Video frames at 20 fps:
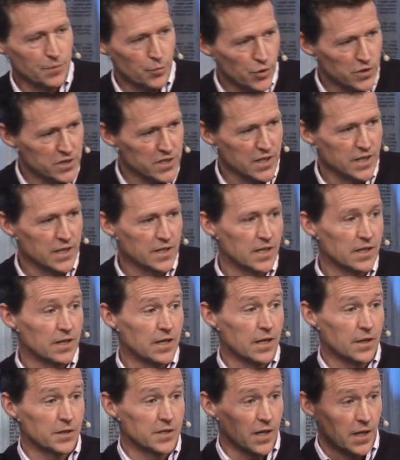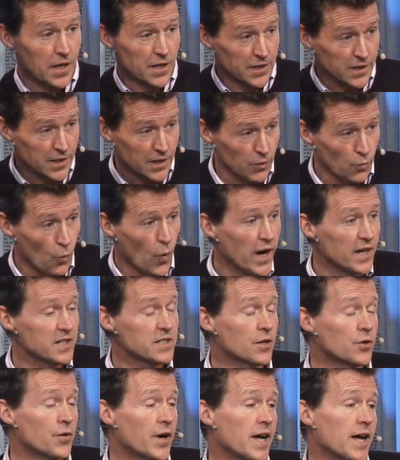it puts it in underlined and it
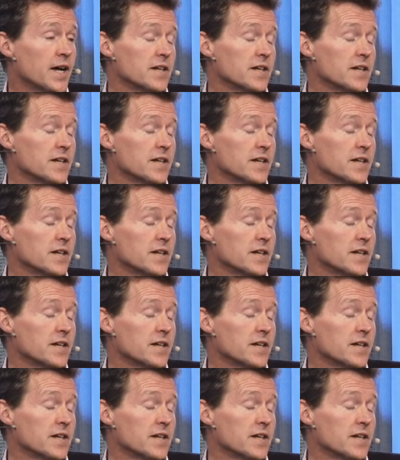whacks a great